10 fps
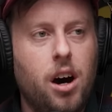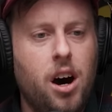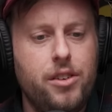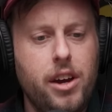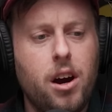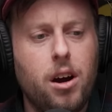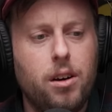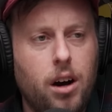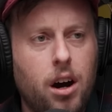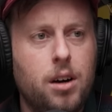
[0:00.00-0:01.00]
"Oh yeah,
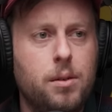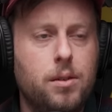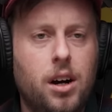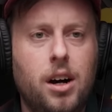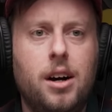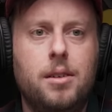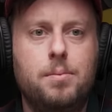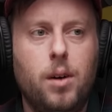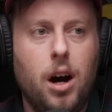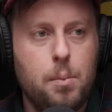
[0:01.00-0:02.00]

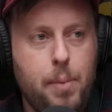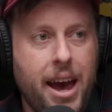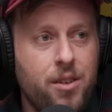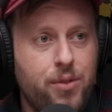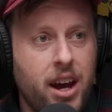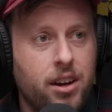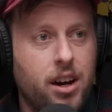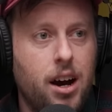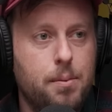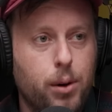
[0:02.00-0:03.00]
our band van
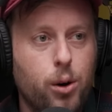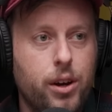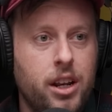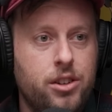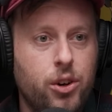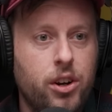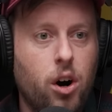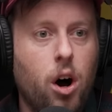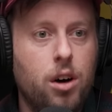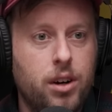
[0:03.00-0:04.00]
got broken into and
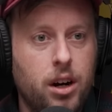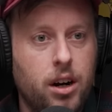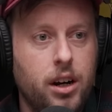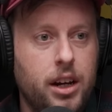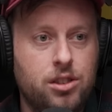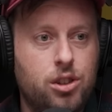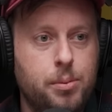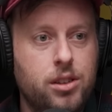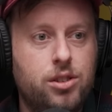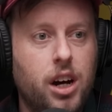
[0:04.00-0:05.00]
all of our
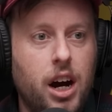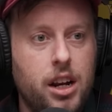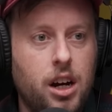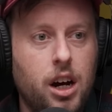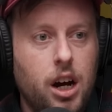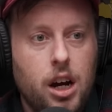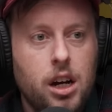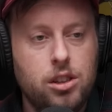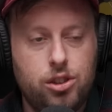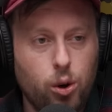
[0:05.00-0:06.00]
instruments got
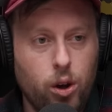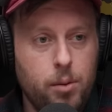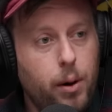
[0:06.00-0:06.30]
stolen."